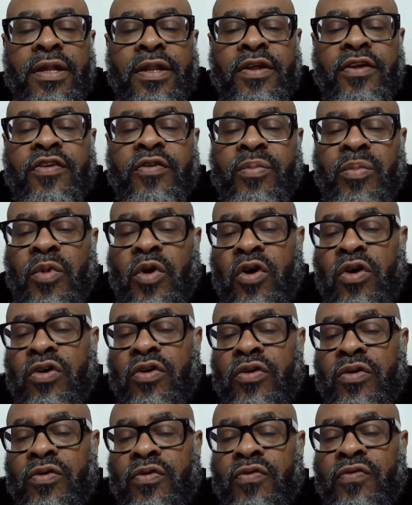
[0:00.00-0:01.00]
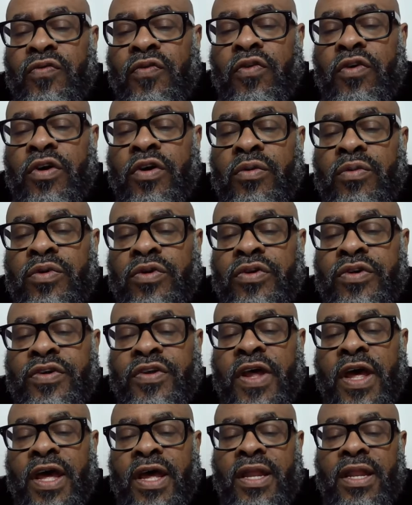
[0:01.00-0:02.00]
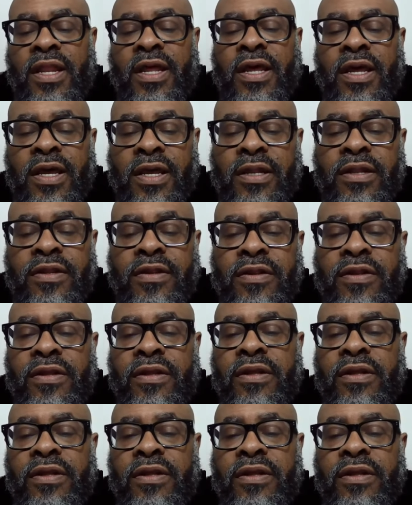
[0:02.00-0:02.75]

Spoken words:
The small forward was sidelined